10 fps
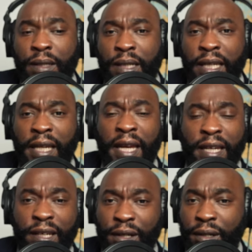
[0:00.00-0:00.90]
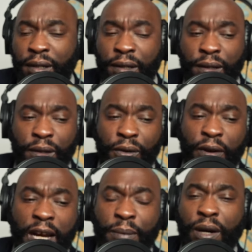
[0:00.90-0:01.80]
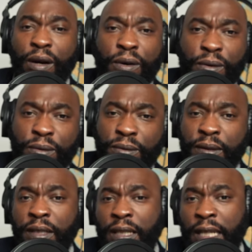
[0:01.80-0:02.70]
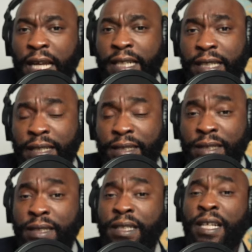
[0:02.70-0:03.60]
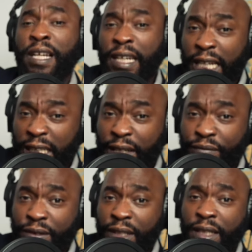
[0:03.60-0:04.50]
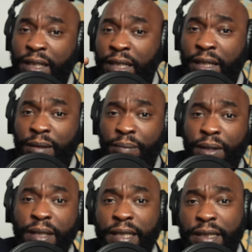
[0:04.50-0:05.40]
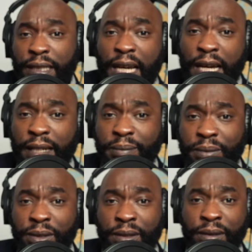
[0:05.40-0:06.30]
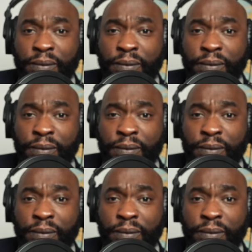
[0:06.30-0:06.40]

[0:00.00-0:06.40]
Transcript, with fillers: They can't grab a hold like they should, like they've done a million times.